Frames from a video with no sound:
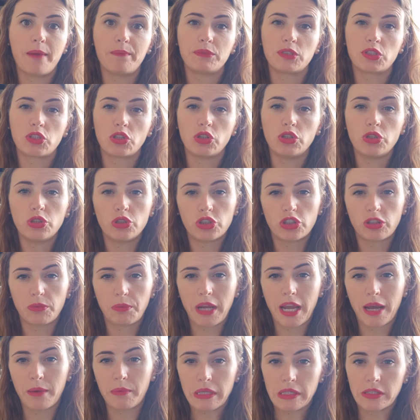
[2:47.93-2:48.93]
So you should
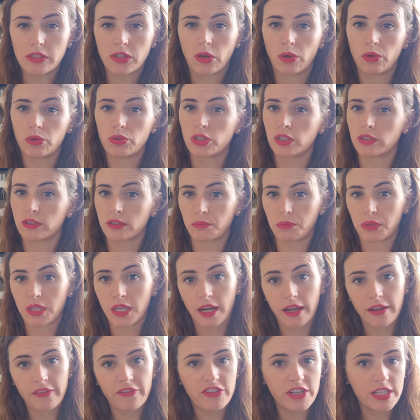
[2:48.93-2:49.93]
be able to go to something
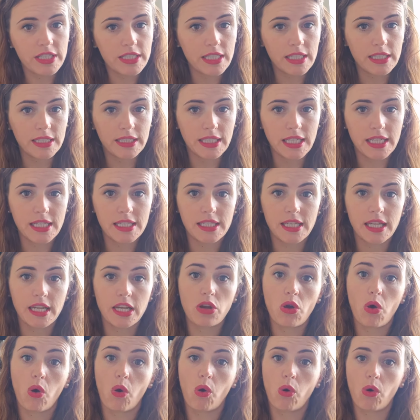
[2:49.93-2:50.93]
like
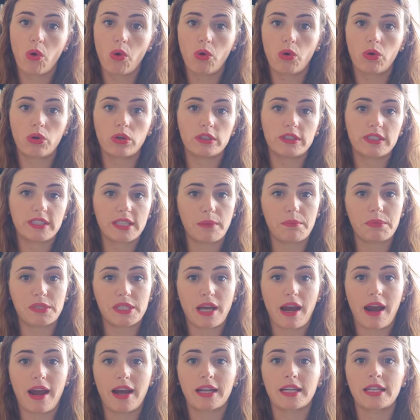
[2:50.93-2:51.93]
VTCT or
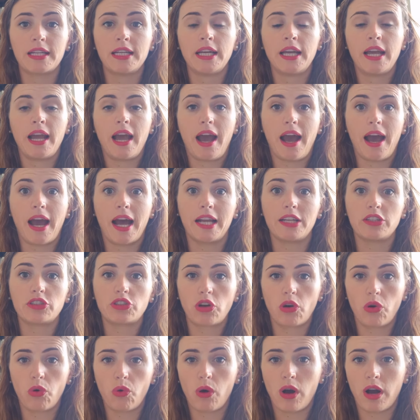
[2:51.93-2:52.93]
CIPTAC and
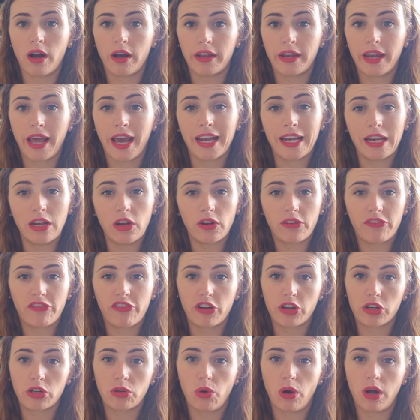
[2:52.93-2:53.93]
go on and look
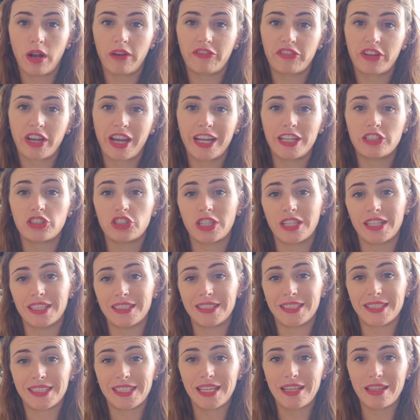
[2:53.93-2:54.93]
for a qualification
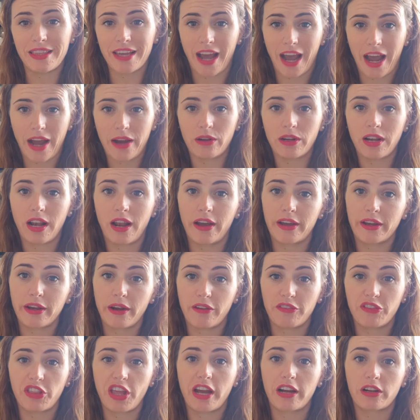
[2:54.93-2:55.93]
and see the outline
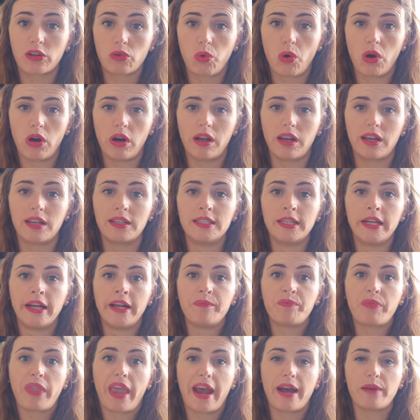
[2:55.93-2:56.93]
of that qual,
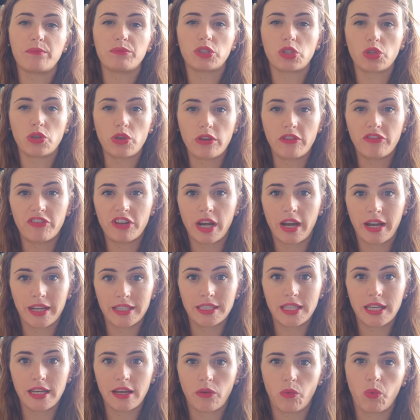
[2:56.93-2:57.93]
so you have an
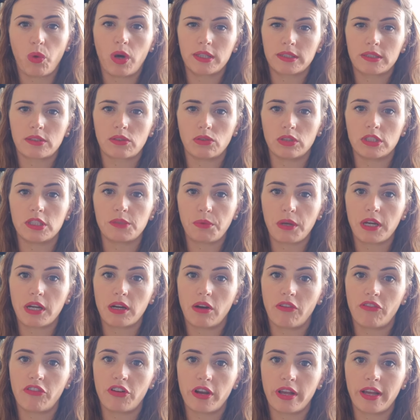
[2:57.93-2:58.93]
idea what's going to be
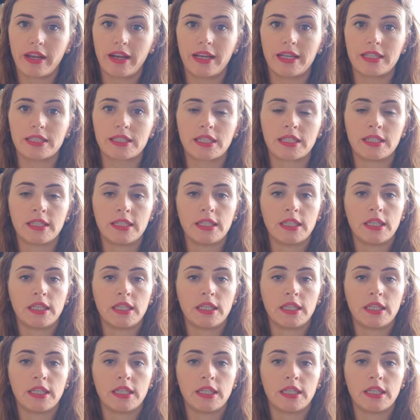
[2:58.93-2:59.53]
covered in it.